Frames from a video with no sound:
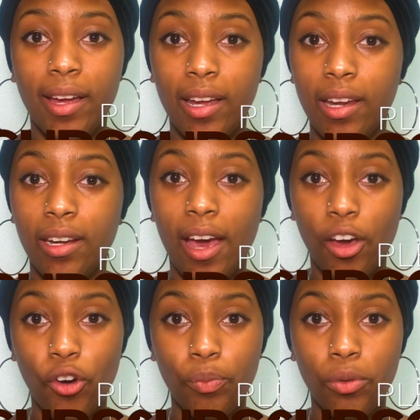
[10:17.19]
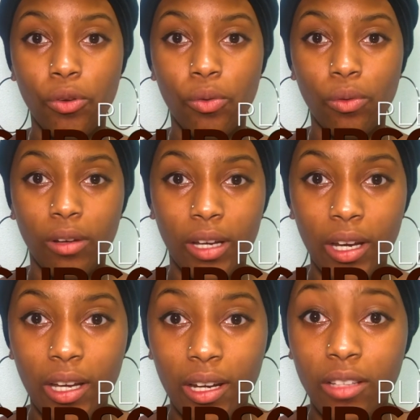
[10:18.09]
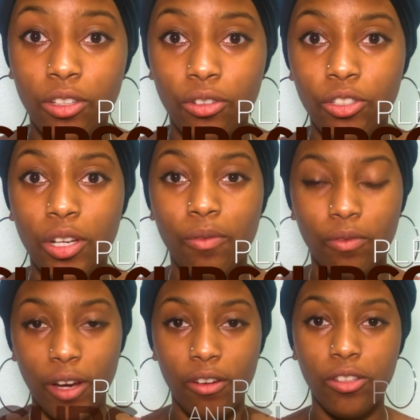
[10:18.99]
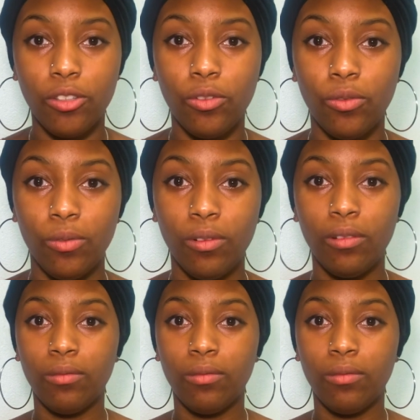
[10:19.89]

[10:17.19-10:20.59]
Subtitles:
and I hope you get an internship very soon.